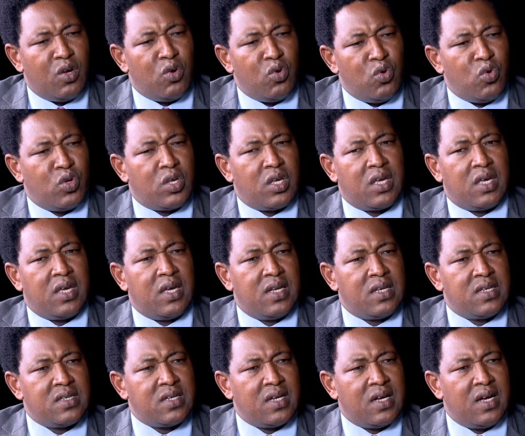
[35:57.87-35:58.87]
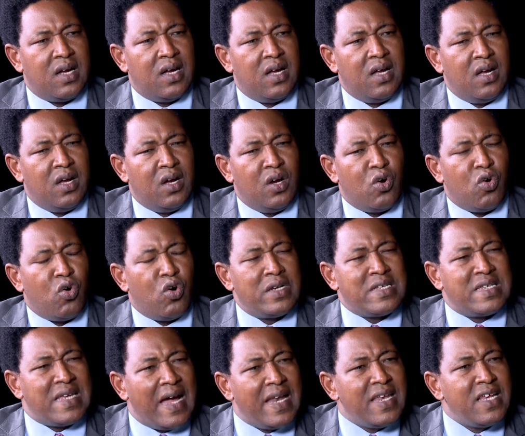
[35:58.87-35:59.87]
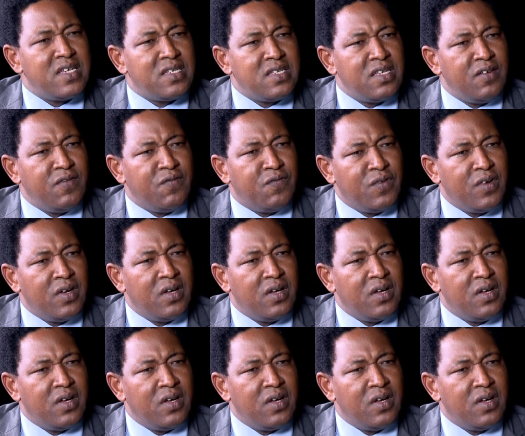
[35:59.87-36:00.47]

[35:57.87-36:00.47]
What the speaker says: looking at alternative